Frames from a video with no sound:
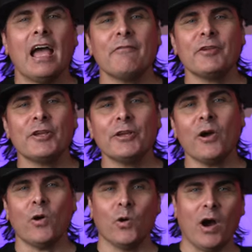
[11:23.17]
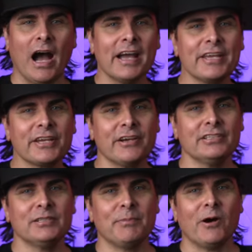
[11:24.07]
Have you or are you
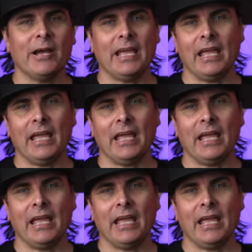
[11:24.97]
going to buy